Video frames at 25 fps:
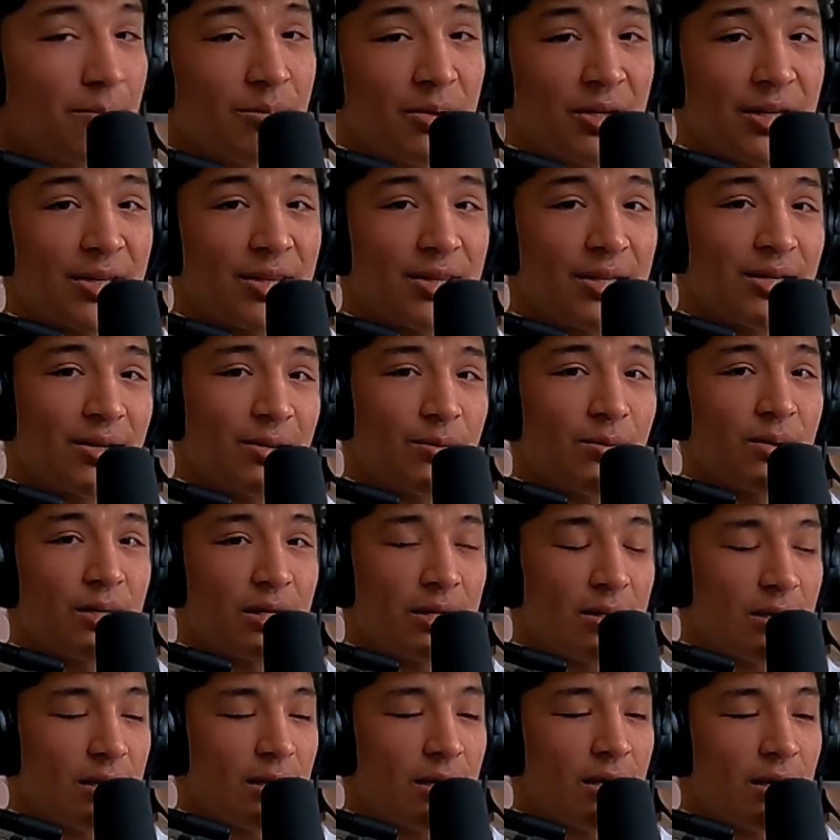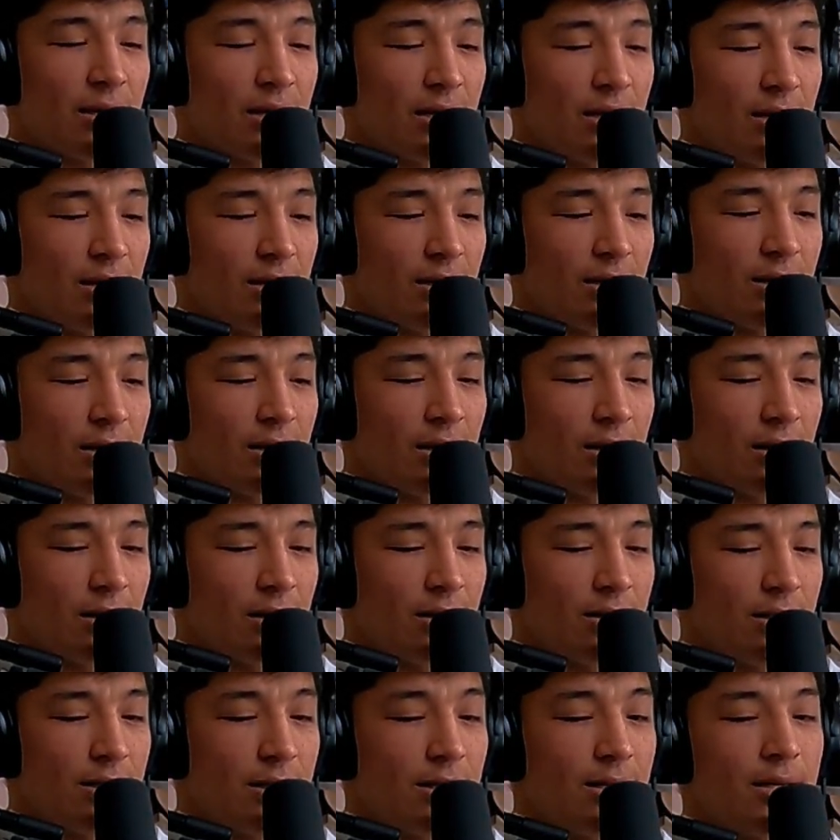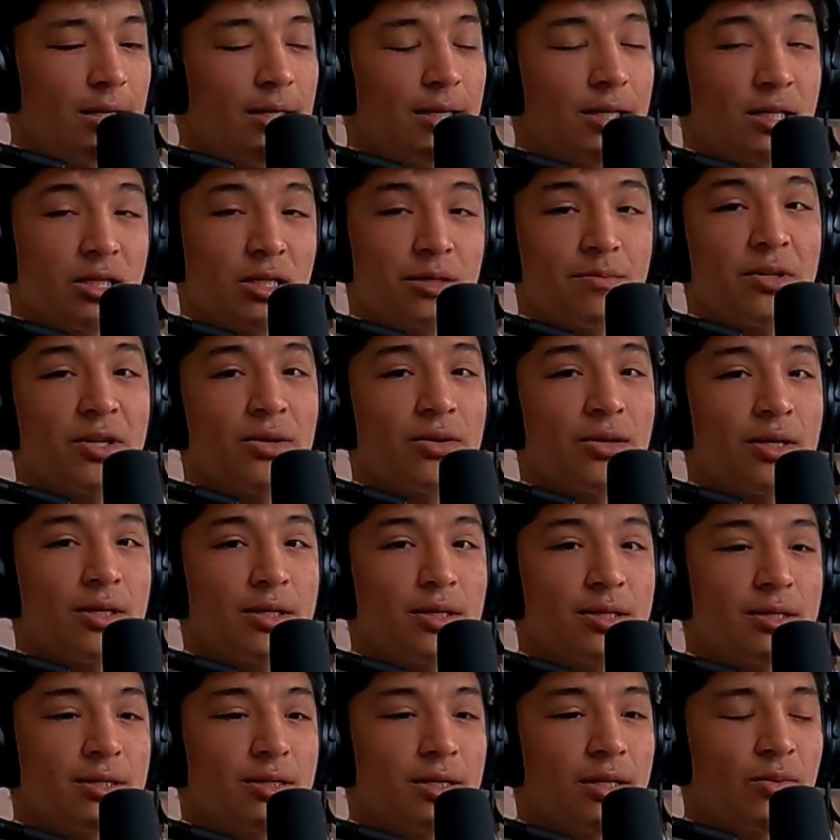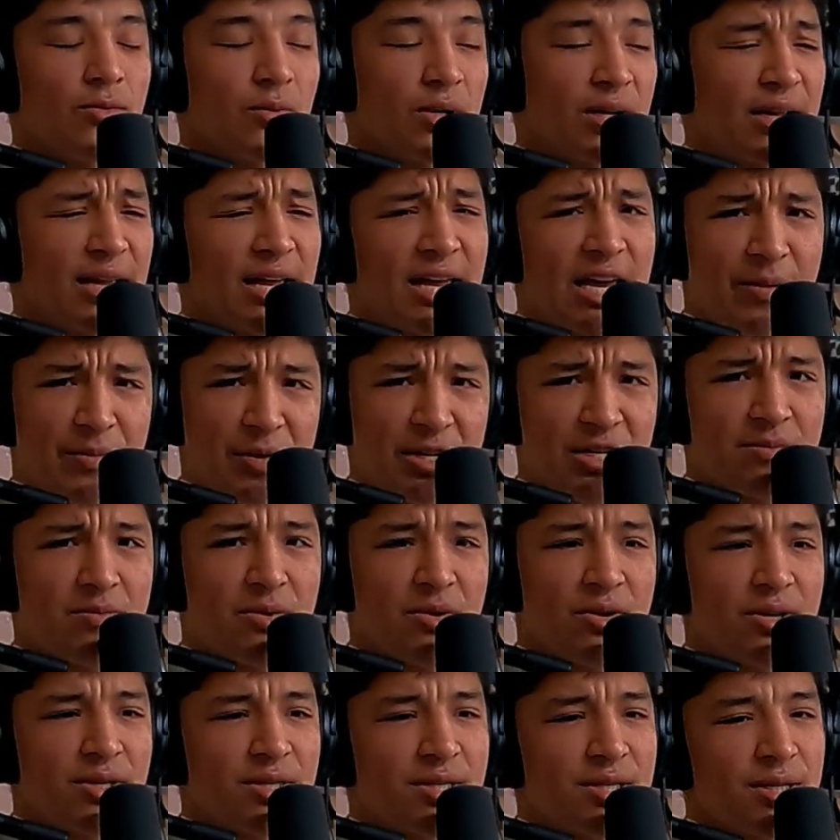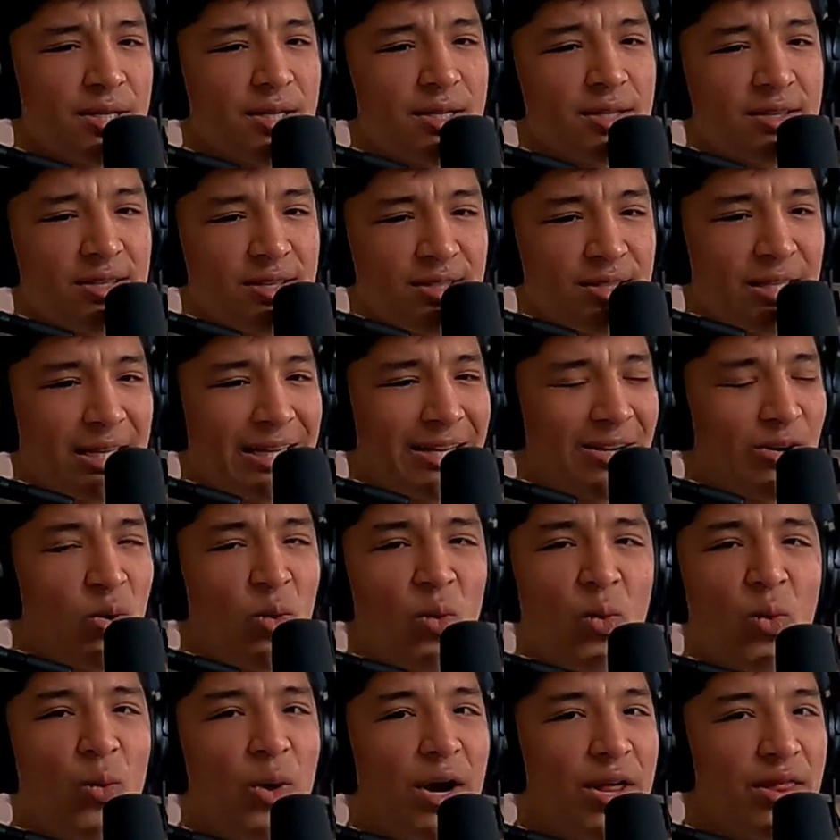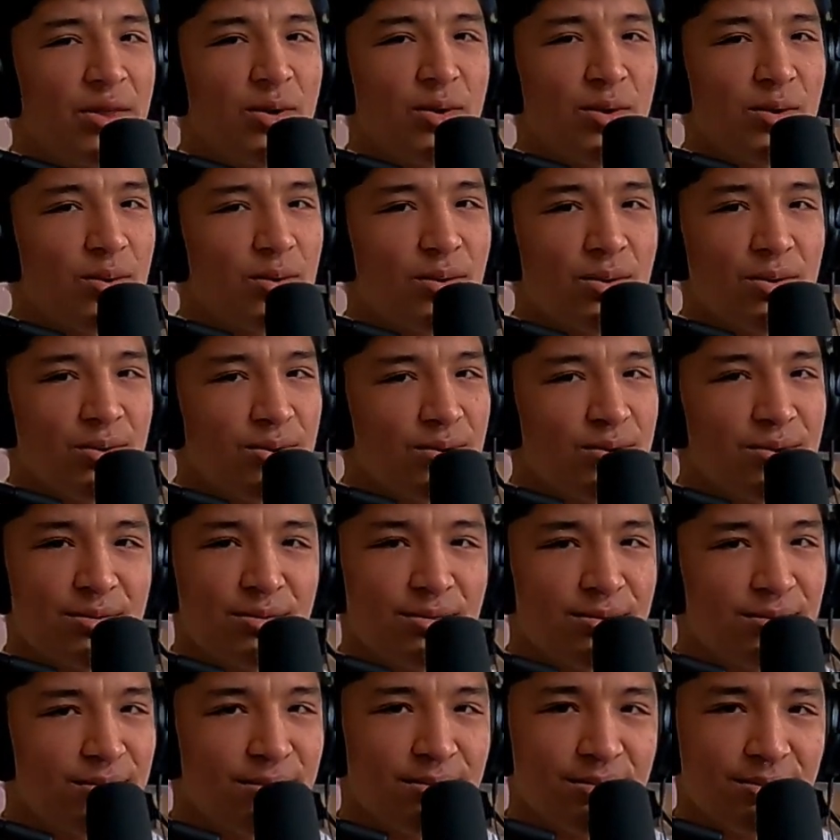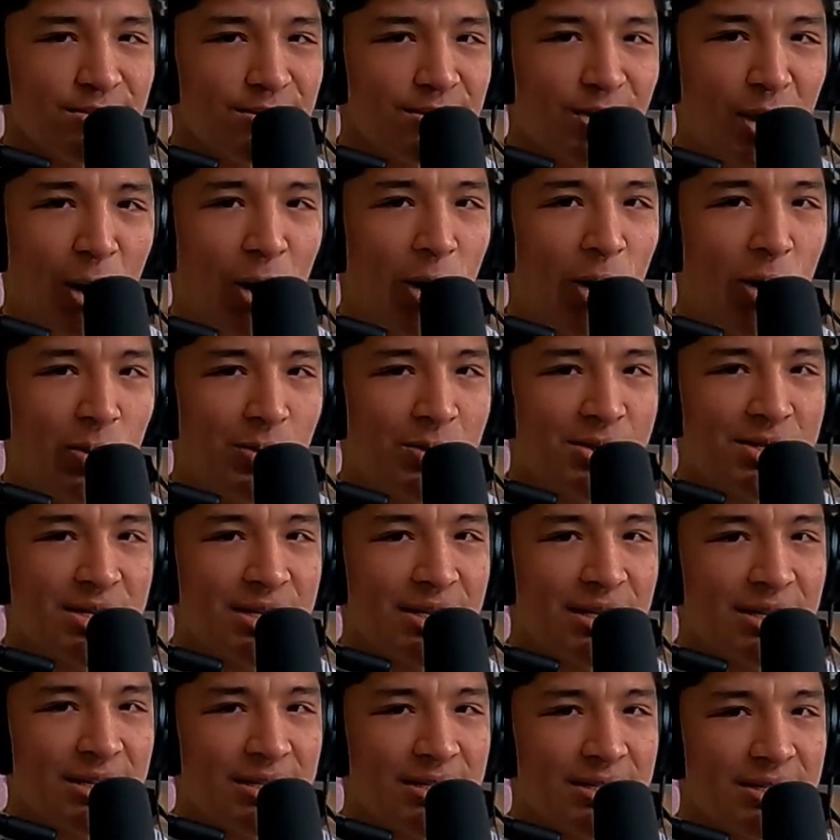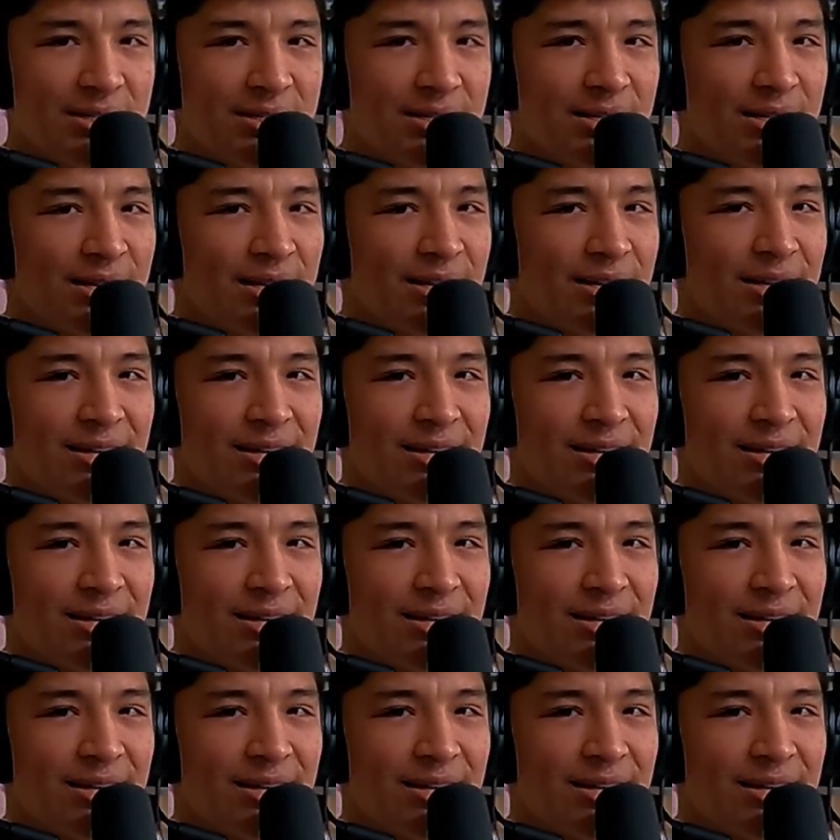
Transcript: but I think what I I did experience and what I am experiencing is like weather homesickness.